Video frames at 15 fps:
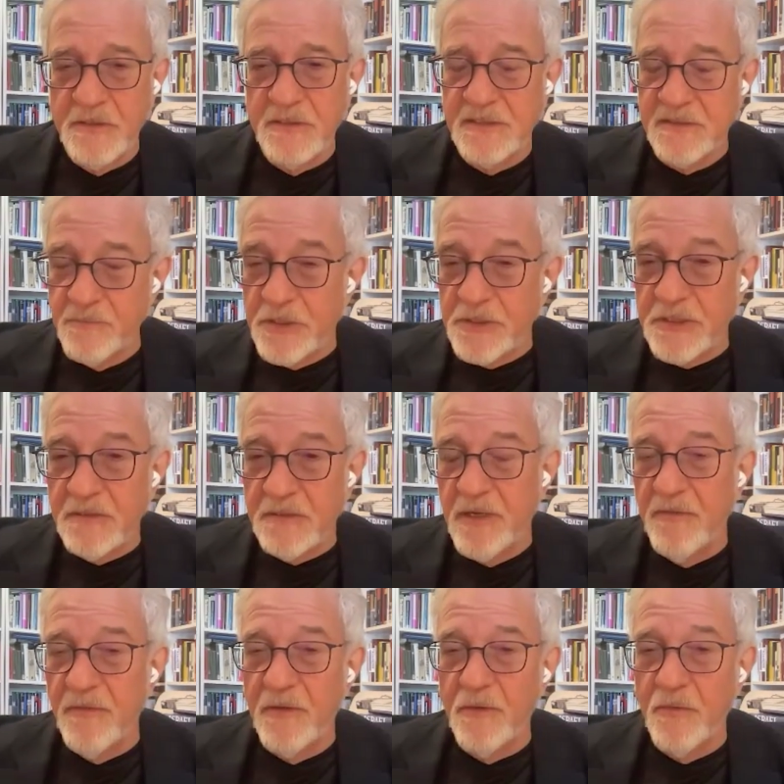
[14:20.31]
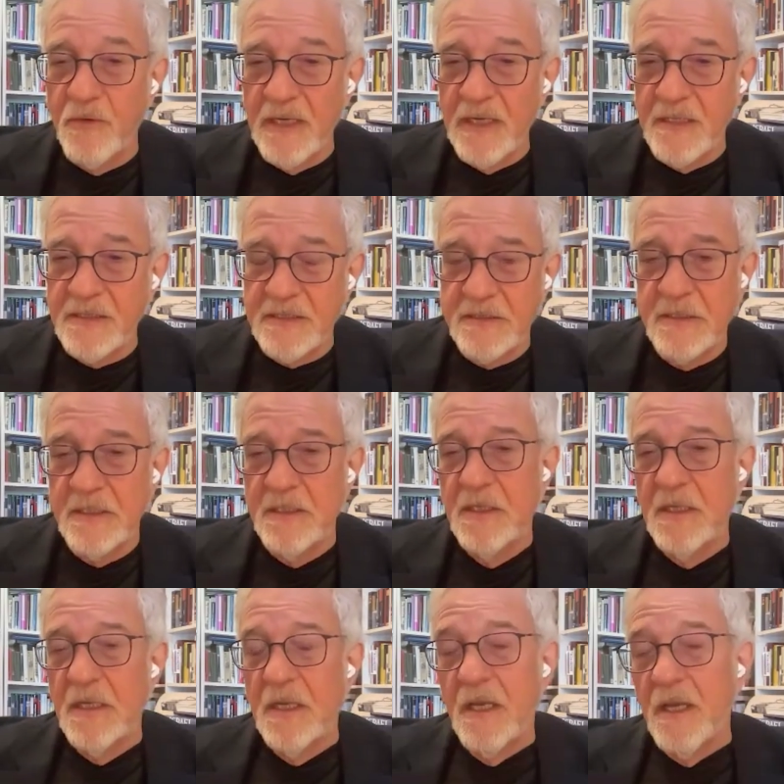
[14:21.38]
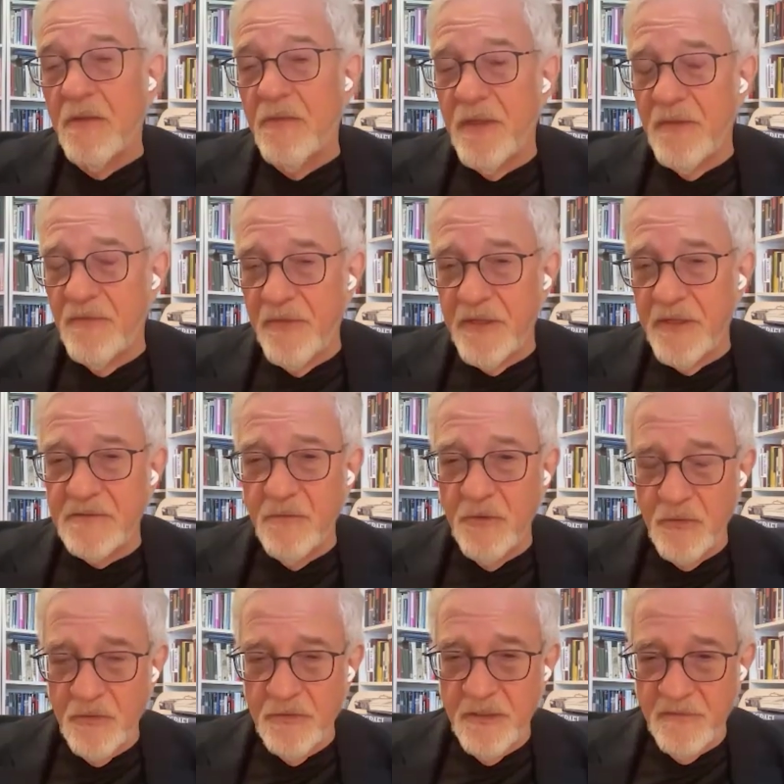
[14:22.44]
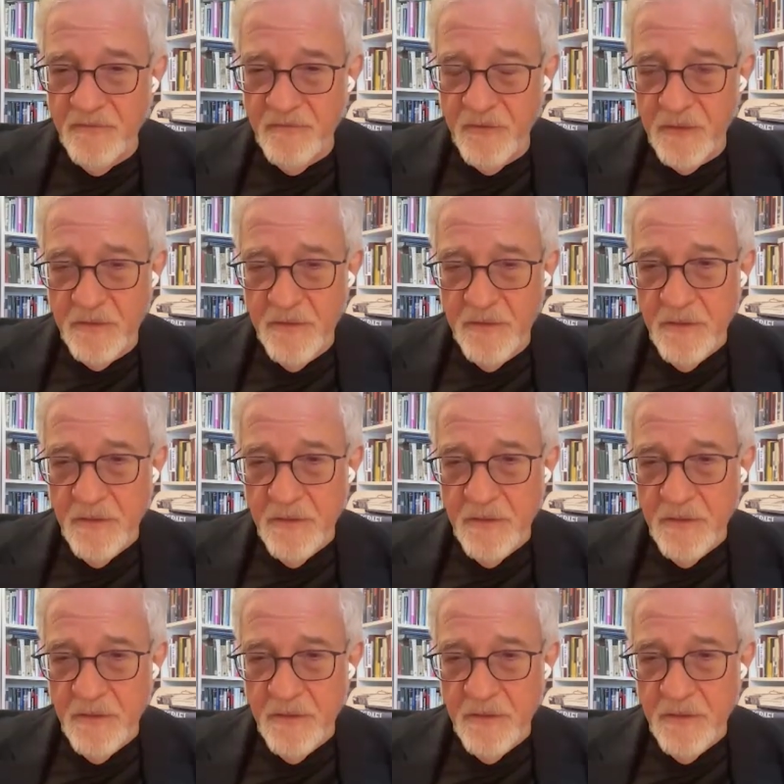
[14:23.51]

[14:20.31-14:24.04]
especially by the US, then things will look different.